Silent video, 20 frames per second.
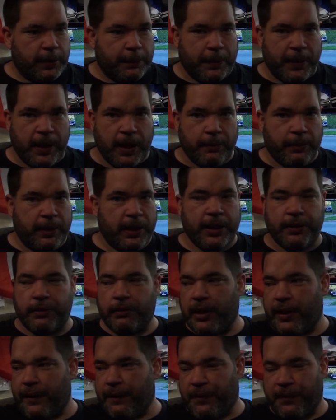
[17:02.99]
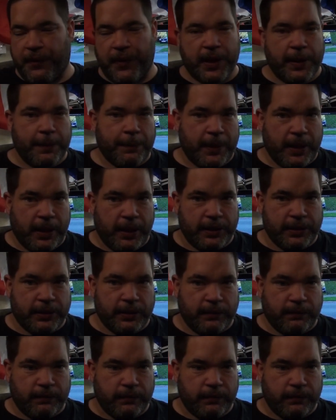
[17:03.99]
apart, we had all that thing apart to